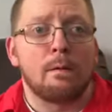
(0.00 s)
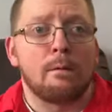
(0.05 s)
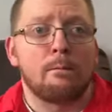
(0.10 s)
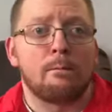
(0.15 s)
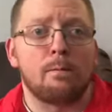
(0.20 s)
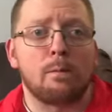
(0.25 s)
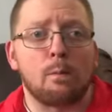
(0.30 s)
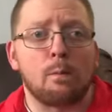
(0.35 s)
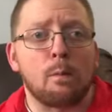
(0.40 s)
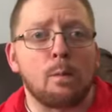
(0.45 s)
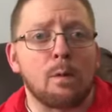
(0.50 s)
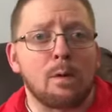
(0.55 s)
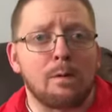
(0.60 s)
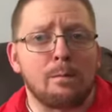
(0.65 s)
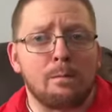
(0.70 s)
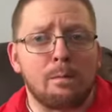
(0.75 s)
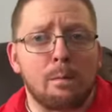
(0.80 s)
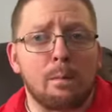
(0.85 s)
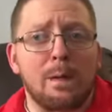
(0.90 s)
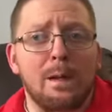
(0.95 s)
For more
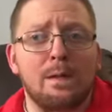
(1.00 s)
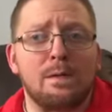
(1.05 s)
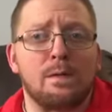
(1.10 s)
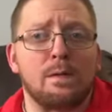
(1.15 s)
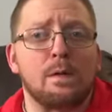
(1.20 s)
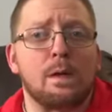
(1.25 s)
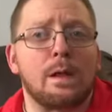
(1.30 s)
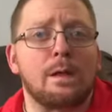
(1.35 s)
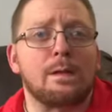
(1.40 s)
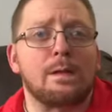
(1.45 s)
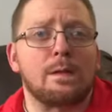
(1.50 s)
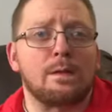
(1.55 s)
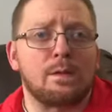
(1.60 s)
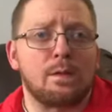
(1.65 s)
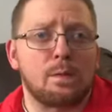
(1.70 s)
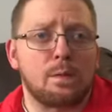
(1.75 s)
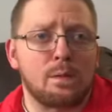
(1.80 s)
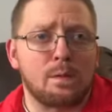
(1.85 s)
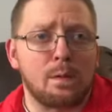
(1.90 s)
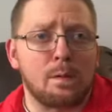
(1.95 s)
information on the
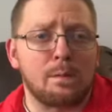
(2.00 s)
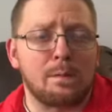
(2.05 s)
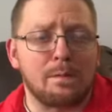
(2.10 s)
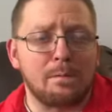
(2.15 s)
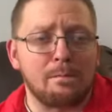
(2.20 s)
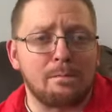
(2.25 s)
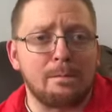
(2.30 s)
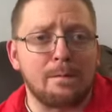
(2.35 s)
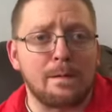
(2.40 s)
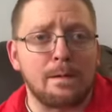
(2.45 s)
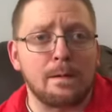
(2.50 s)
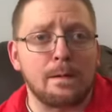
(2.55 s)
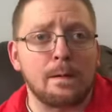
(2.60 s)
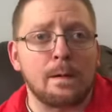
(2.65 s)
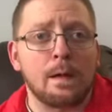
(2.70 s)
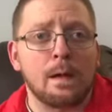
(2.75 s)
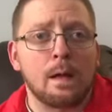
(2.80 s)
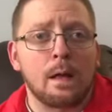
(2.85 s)
subscription fee,